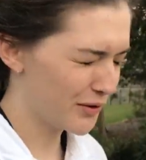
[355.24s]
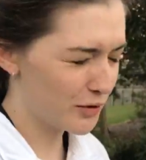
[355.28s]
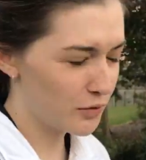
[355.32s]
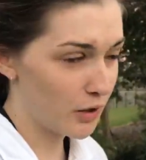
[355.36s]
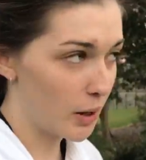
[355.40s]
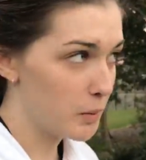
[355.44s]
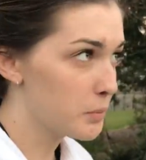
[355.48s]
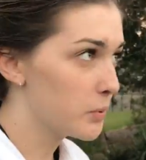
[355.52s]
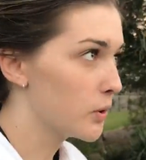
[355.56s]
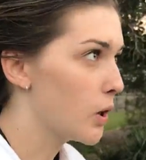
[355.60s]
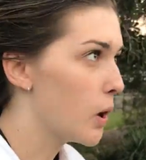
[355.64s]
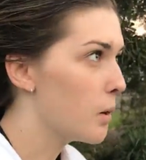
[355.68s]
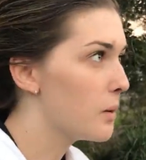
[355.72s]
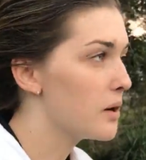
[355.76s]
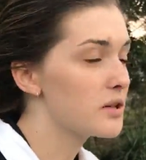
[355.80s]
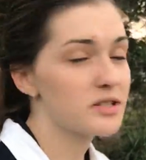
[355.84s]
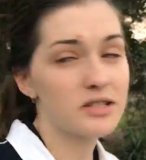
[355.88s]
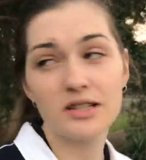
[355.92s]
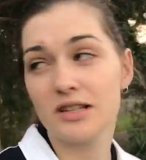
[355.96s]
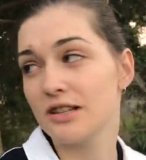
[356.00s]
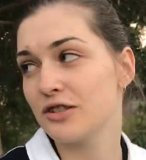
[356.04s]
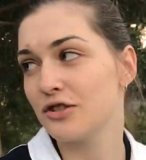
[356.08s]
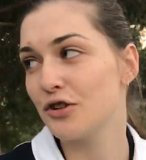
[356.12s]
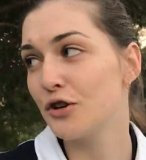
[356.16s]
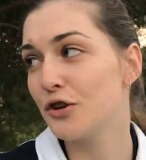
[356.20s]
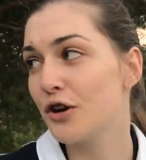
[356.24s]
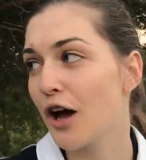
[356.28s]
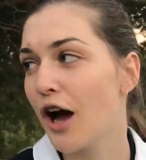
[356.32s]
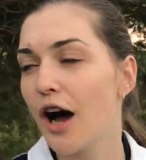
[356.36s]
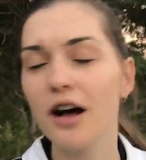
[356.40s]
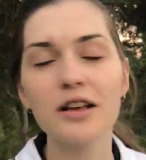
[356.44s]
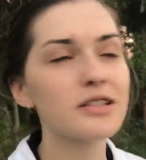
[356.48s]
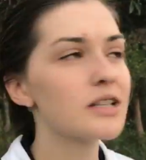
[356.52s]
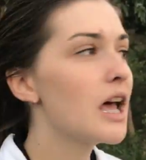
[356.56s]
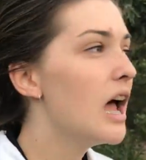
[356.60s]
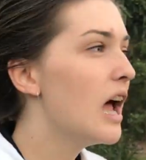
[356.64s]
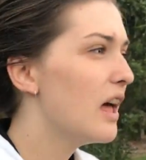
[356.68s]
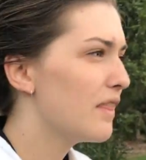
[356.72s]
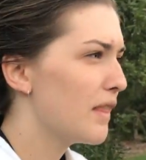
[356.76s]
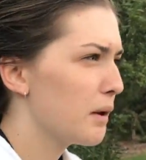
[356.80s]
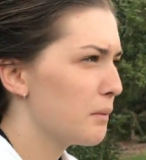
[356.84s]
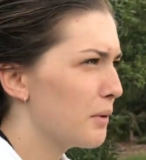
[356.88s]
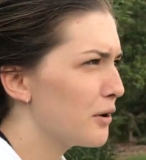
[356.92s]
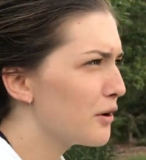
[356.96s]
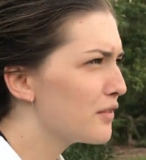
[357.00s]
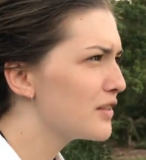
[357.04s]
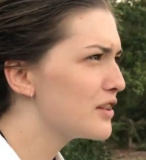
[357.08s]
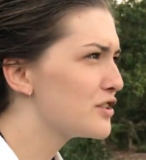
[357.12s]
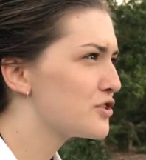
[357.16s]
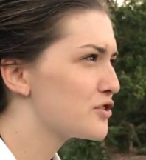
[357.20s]
the great Below Us and these two girls. They
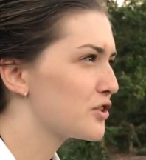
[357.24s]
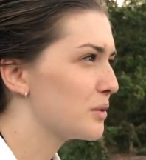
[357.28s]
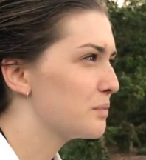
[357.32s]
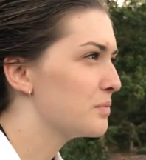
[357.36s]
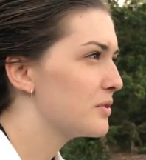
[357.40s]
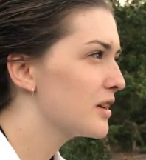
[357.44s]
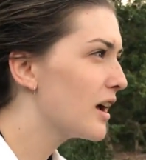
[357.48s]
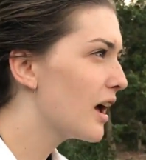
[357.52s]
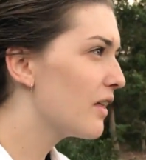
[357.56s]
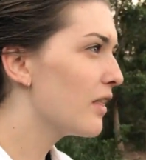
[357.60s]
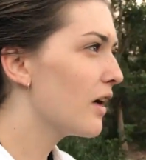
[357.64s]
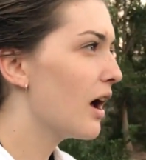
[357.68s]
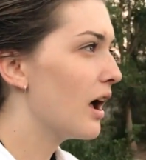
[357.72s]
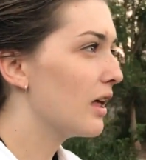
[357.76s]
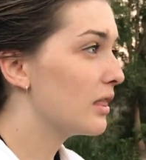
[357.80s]
went on this trip together